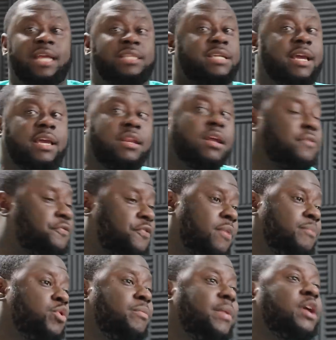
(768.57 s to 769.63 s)
ain't taking nothing
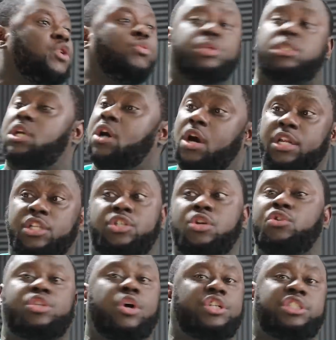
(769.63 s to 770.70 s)
from you, man. You was good until
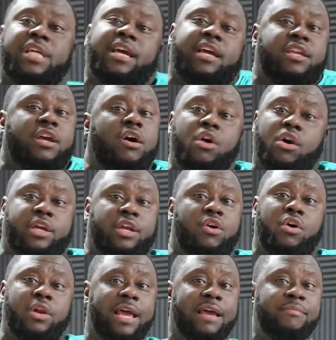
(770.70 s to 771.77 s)
you start singing your hook and
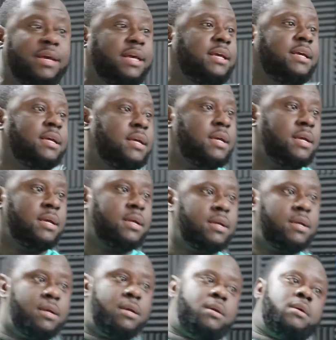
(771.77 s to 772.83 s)
all that. Whatever, bro
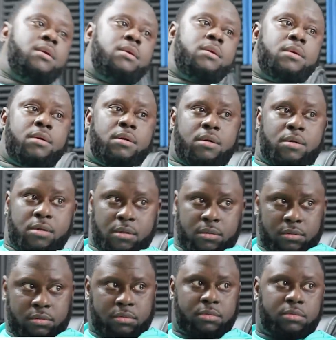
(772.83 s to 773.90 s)
till your man said, "Yo, go
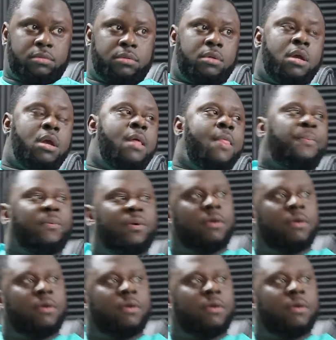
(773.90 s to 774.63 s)
right, B." Oh, what was